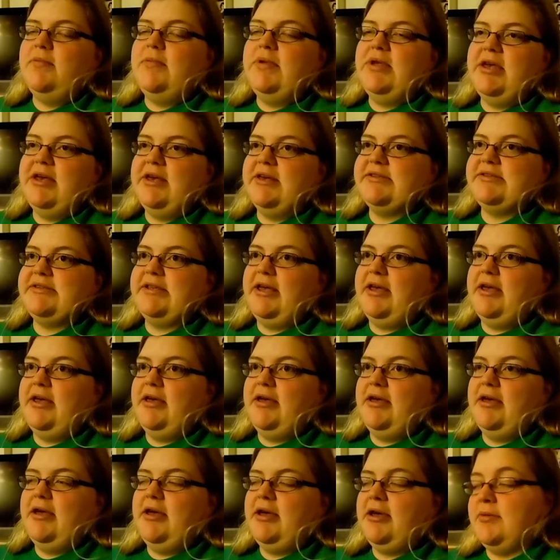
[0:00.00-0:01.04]
because
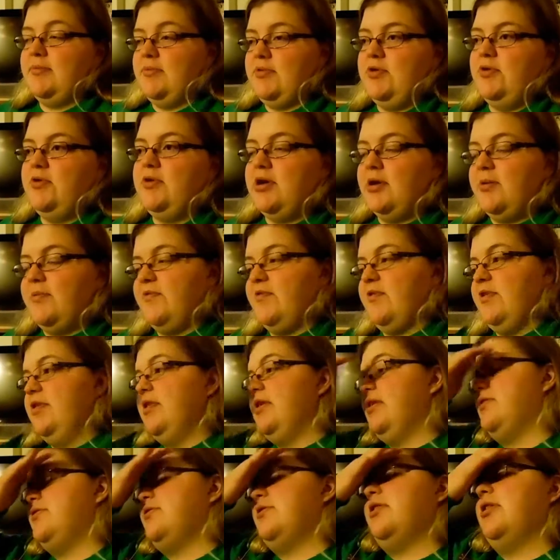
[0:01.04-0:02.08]
I'm too comfy
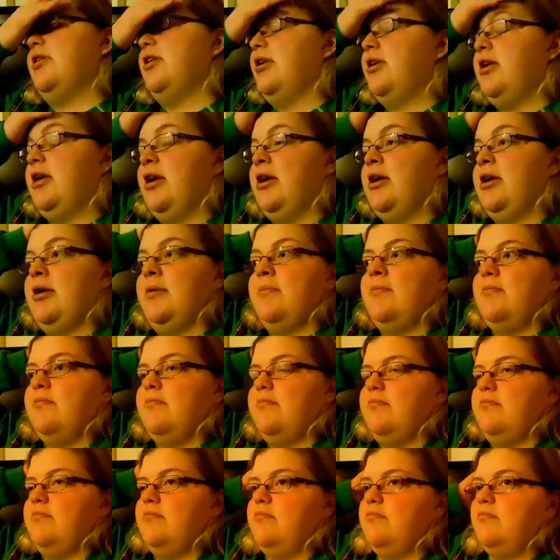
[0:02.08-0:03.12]
in that chair and I
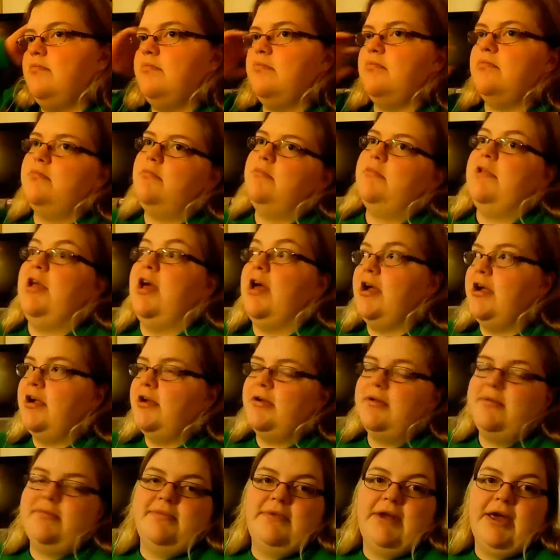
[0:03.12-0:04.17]
am
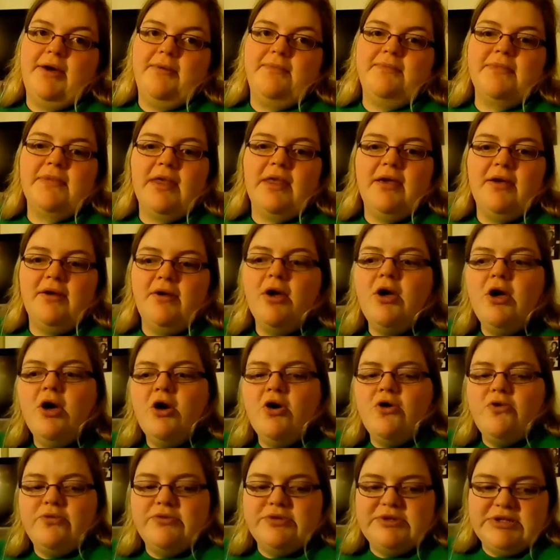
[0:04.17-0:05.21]
tired now,
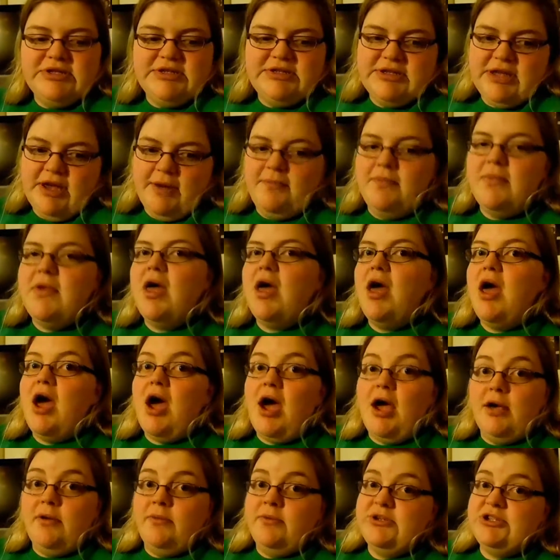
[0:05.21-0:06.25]
which is dumb.
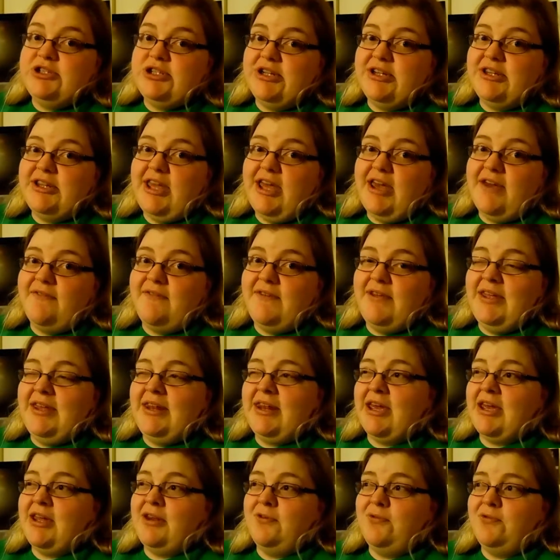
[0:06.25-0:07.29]
I wish I had
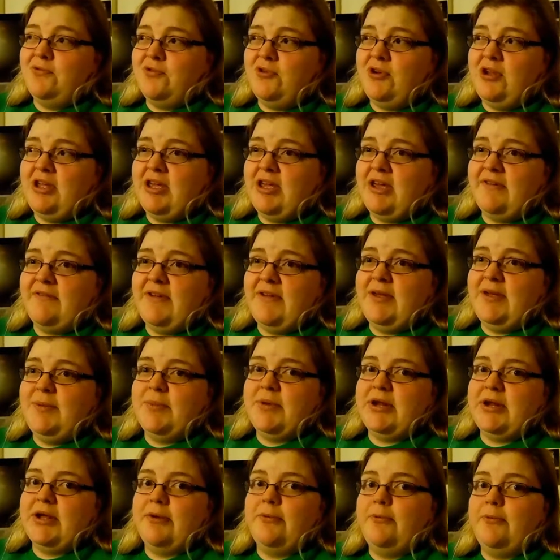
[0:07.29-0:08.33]
caffeine. I don't drink caffeine,
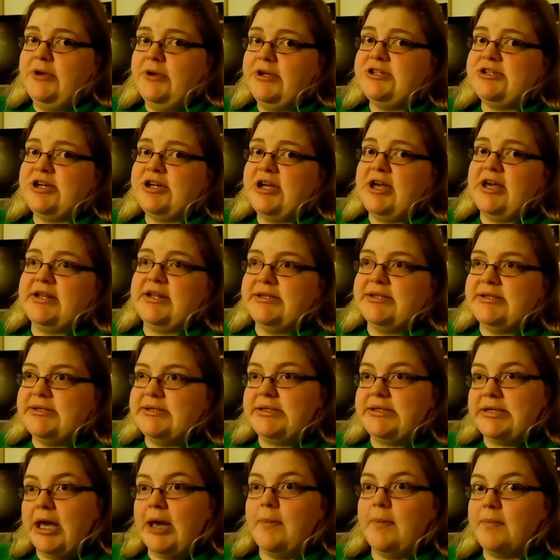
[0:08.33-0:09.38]
but I wish I had
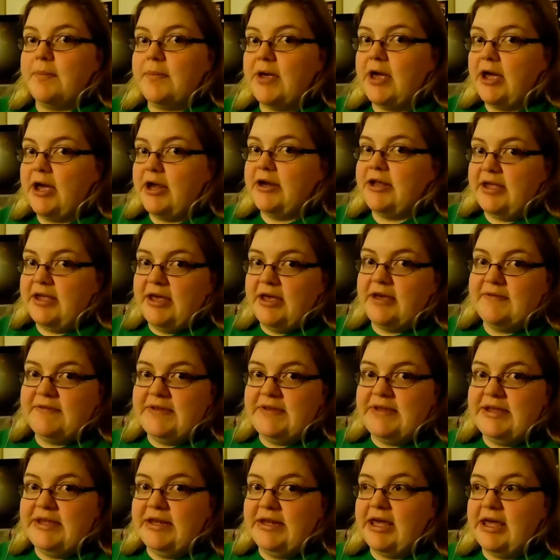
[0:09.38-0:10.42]
some kind of
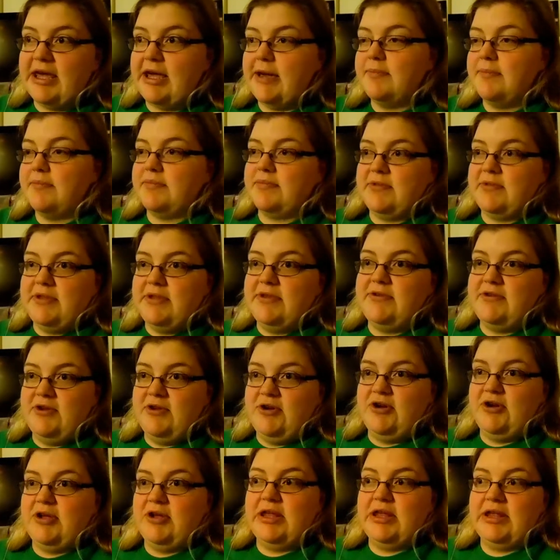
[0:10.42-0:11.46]
caffeine. Like I'm
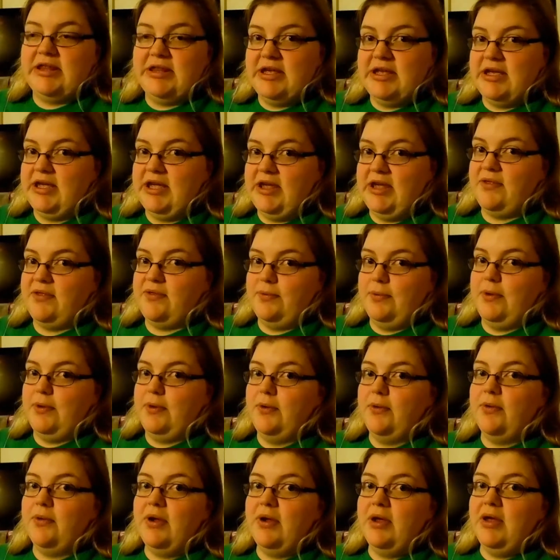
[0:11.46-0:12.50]
considering like digging
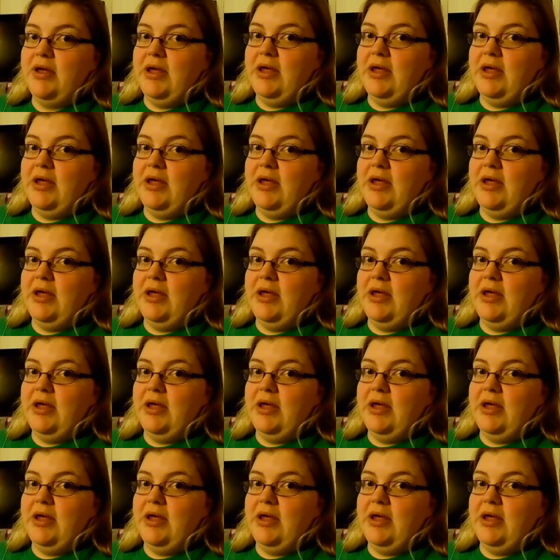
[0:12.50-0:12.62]
through